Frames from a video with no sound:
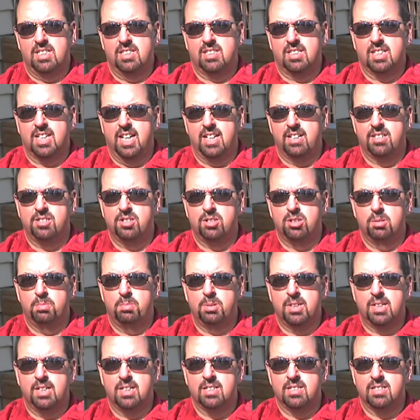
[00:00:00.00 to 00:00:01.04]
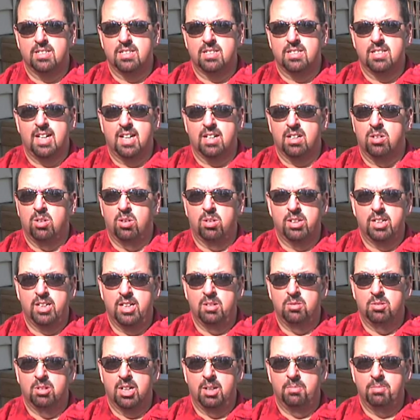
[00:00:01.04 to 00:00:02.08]
it's kind of stupid because it's not going
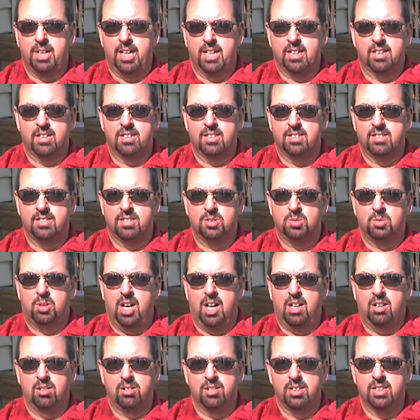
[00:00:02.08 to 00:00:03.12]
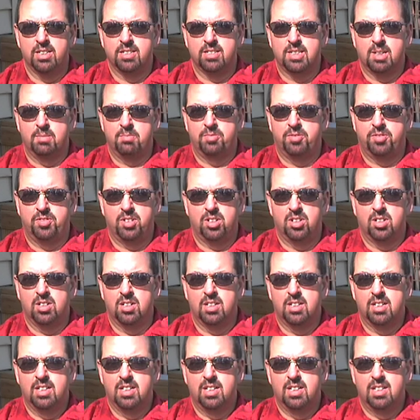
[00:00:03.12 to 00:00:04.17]
anywhere. I'm not going to swallow this. I'm
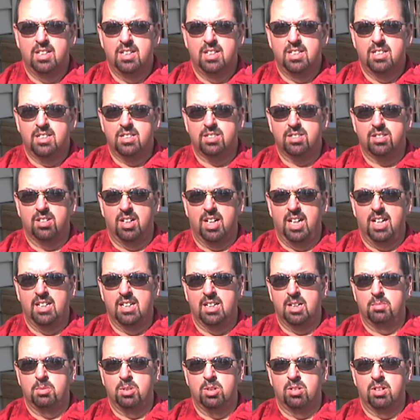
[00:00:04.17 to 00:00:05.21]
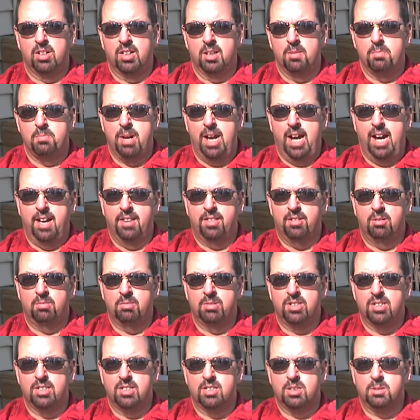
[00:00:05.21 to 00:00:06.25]
full. So I ended up going to the bathroom
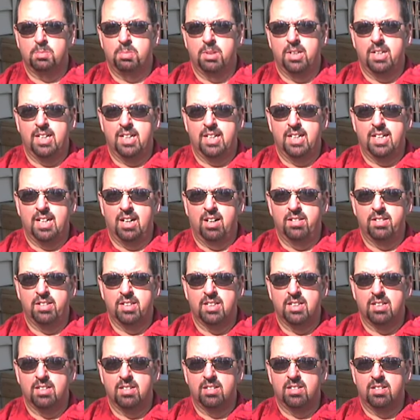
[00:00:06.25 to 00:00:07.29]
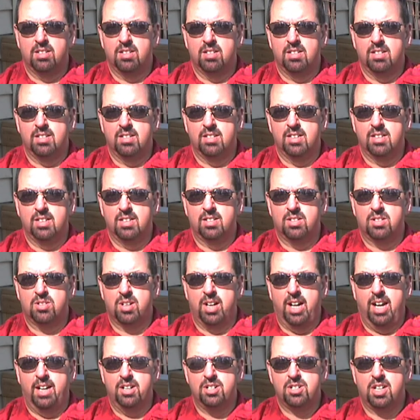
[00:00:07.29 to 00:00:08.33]
and just spitting it out in the
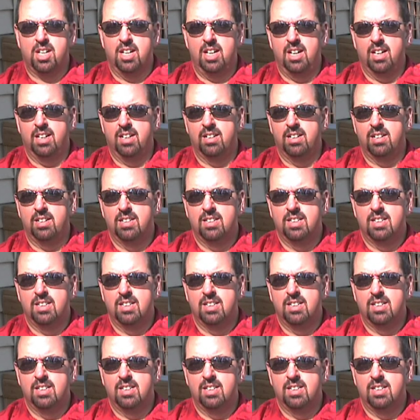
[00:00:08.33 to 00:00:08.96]
trash can.